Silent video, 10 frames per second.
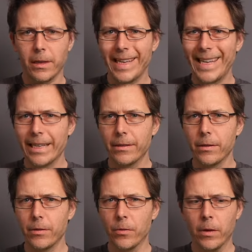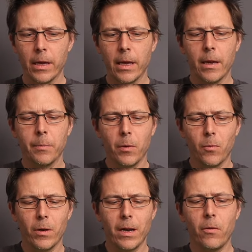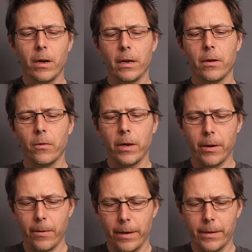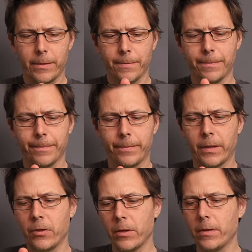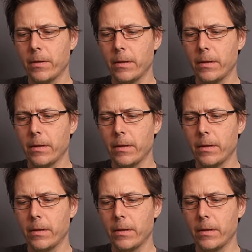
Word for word: cleaning to do. But what I want to do here is just